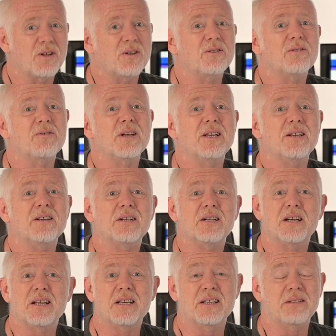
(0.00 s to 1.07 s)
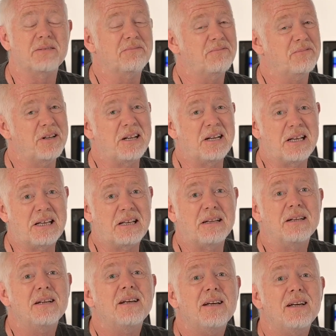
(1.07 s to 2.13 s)
so green and clean, really.
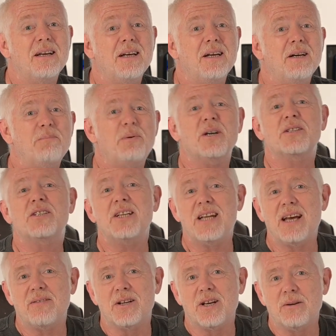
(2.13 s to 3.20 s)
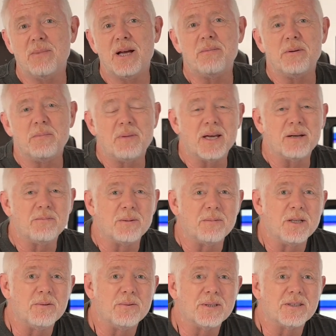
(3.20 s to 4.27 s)
But you never know, maybe
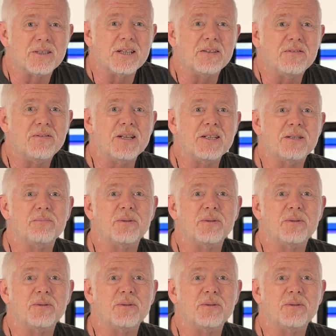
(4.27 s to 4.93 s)
BMW will see fit to